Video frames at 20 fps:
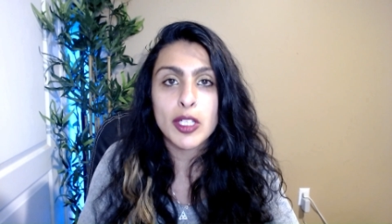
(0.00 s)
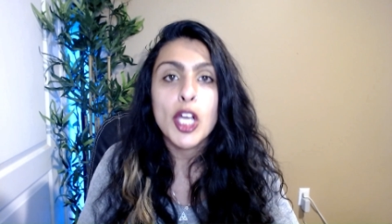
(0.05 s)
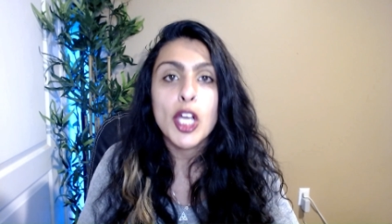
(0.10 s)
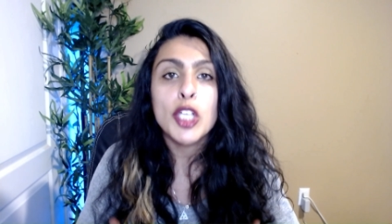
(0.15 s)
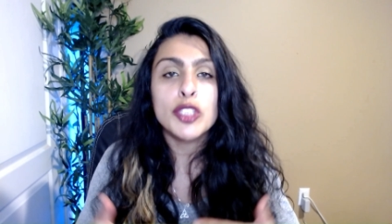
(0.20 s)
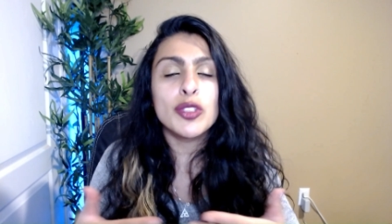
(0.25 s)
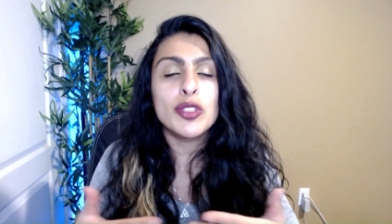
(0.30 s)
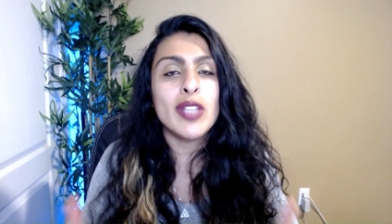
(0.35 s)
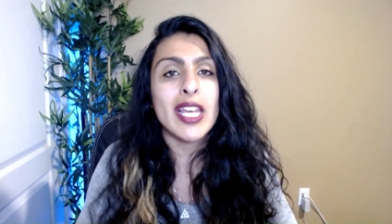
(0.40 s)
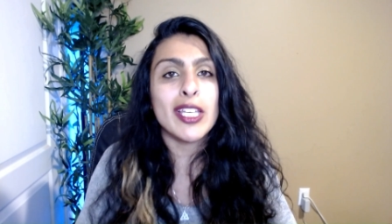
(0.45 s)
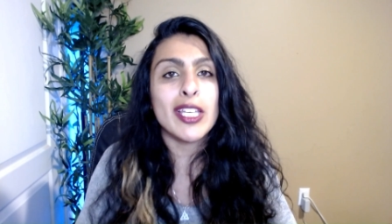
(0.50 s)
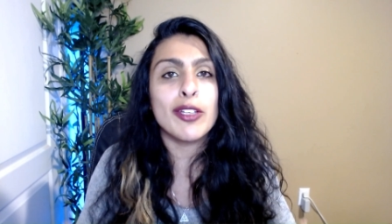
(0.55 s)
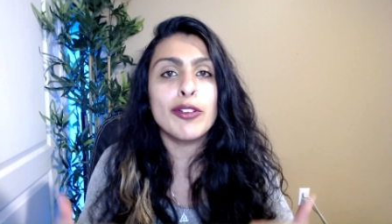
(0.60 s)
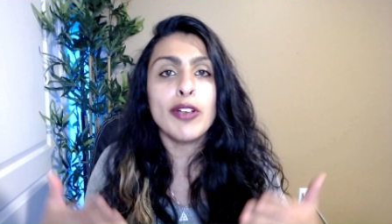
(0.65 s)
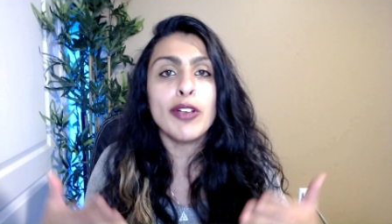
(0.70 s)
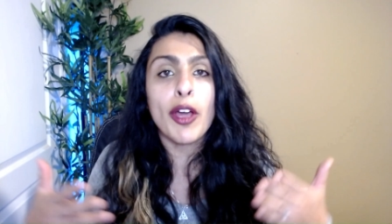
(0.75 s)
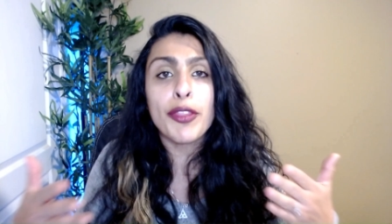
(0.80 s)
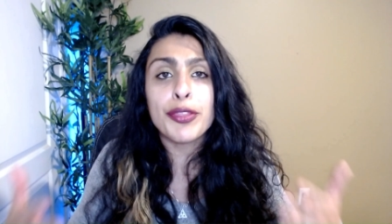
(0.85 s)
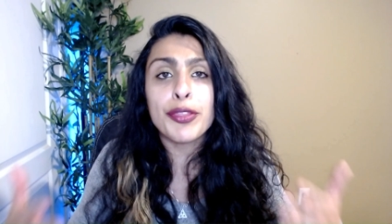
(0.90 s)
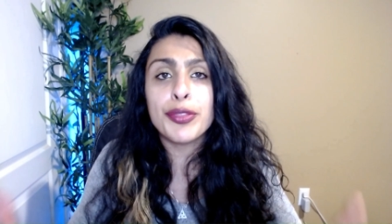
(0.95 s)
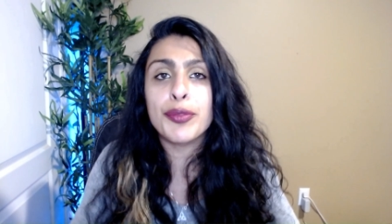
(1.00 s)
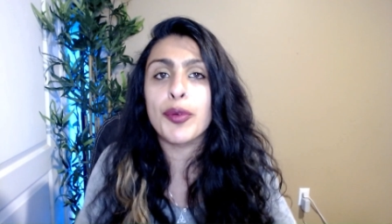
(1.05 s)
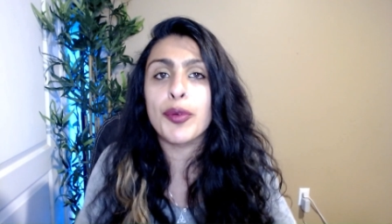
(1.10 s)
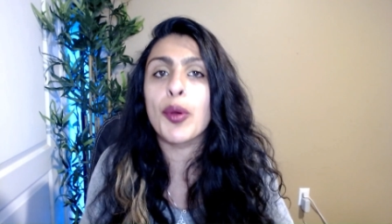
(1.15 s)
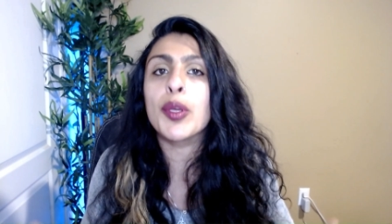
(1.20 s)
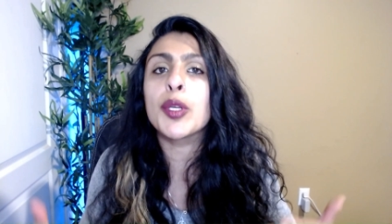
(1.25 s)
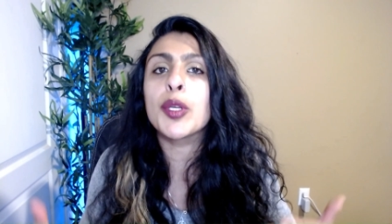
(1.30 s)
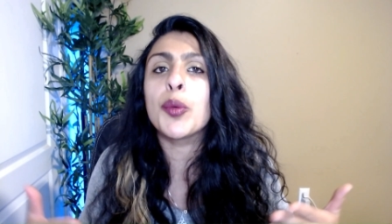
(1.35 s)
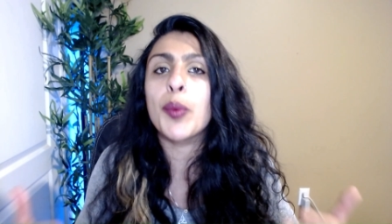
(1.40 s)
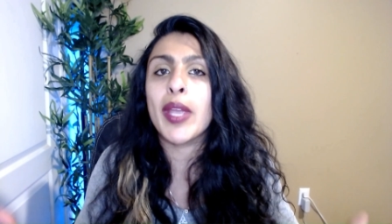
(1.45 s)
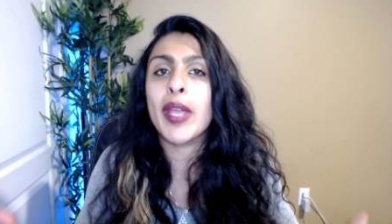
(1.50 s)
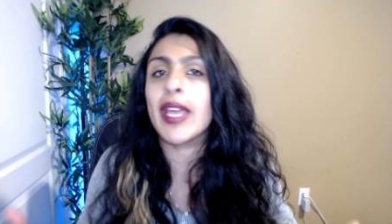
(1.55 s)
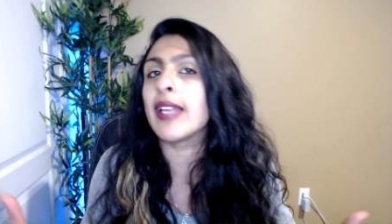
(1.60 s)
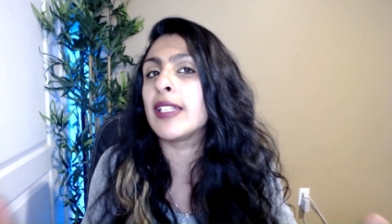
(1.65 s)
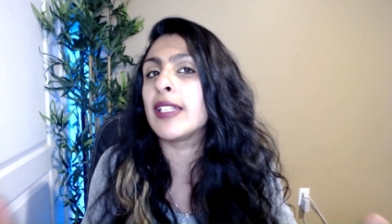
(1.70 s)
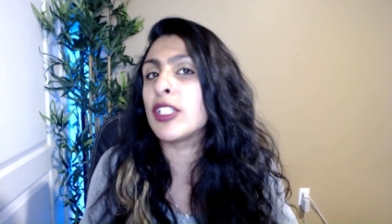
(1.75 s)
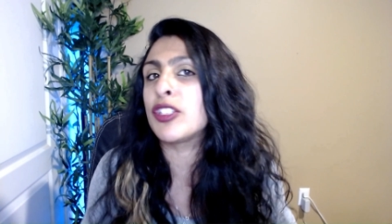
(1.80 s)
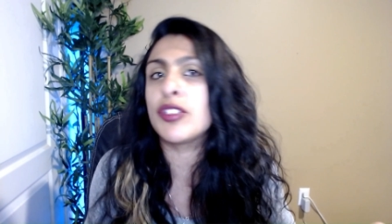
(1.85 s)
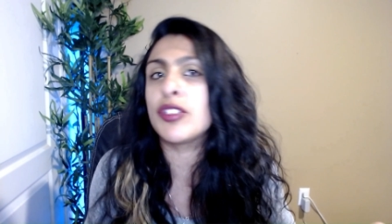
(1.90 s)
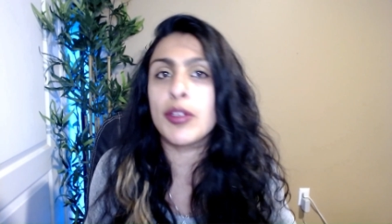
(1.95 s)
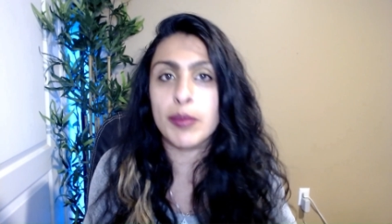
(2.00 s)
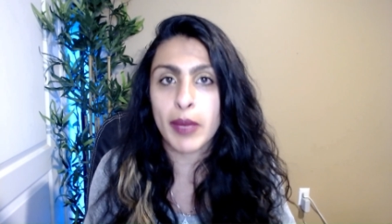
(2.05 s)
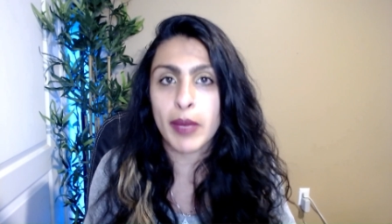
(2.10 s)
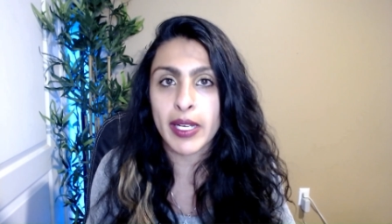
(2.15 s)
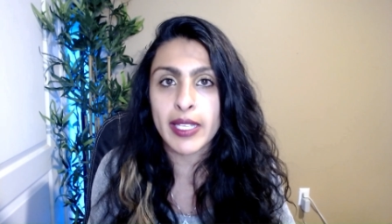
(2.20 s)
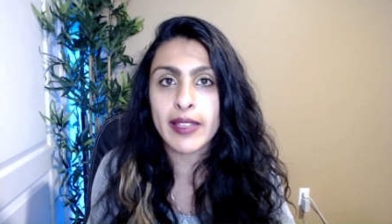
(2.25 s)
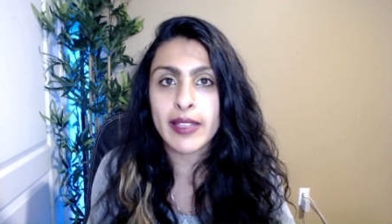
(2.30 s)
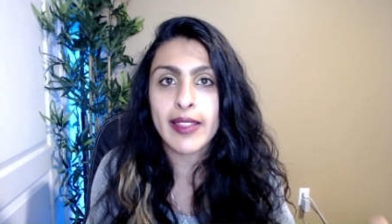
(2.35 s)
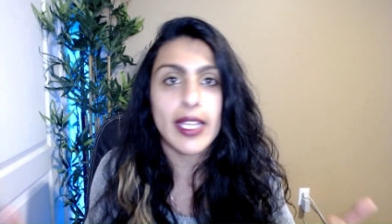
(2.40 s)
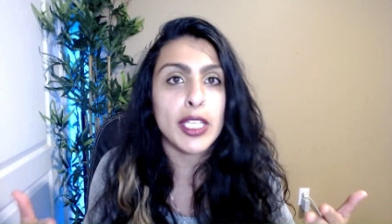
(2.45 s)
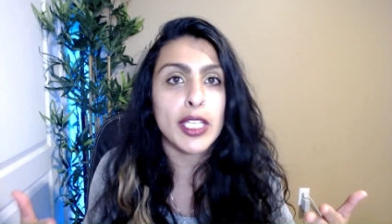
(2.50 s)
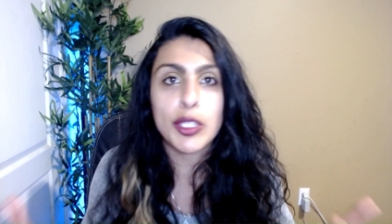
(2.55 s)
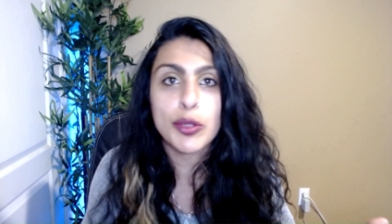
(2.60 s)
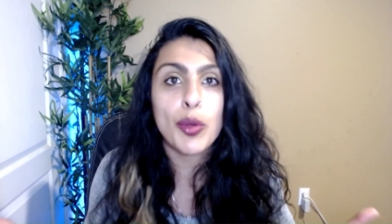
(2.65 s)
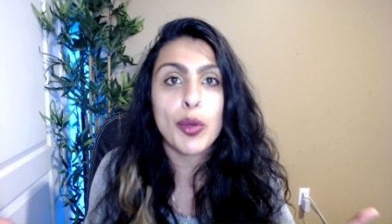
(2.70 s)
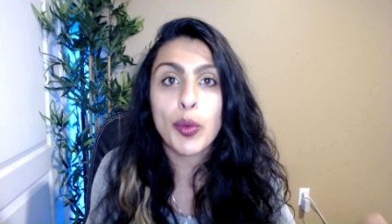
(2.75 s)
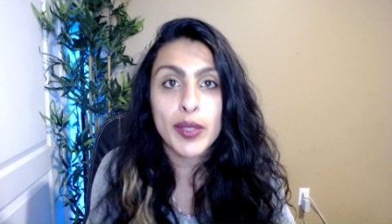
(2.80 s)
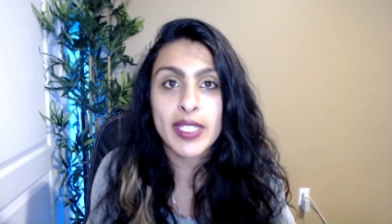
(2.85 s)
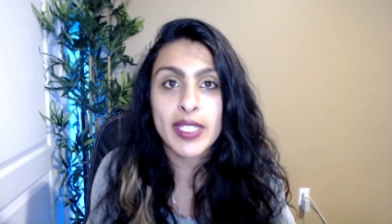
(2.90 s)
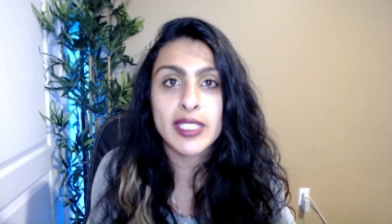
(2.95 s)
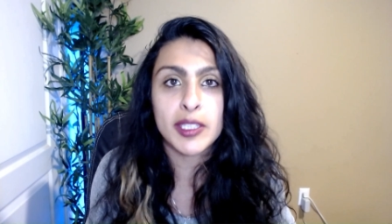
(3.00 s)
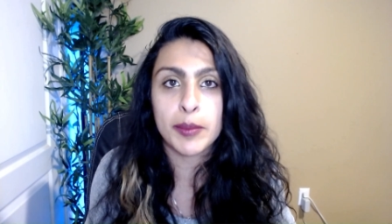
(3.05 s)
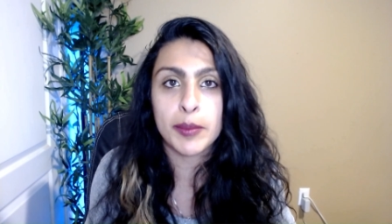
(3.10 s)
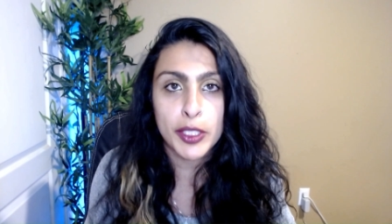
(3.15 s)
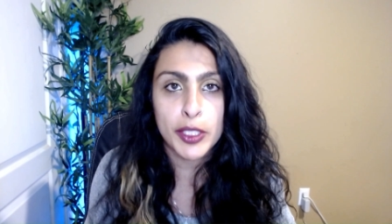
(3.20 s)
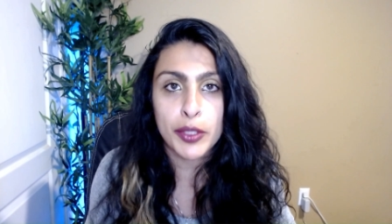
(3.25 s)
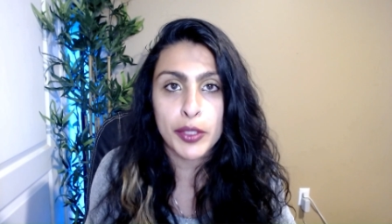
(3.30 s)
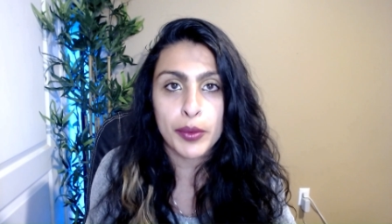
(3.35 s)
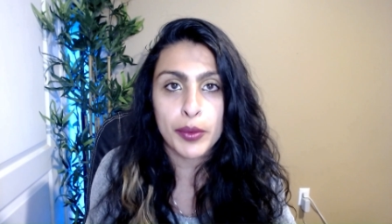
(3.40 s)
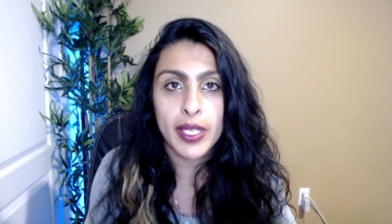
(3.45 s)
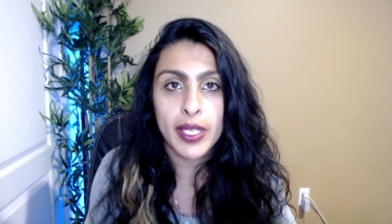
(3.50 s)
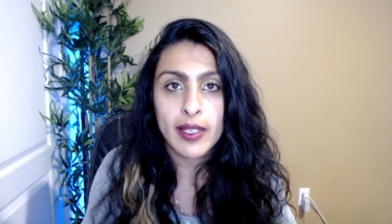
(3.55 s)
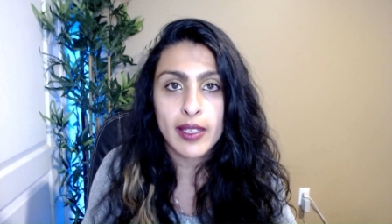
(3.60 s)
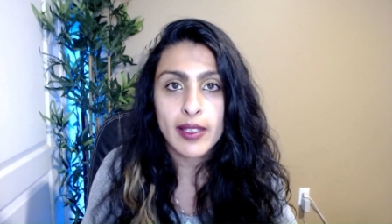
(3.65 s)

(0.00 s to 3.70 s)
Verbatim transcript: so that you're not throwing away additional money that you don't need to be doing.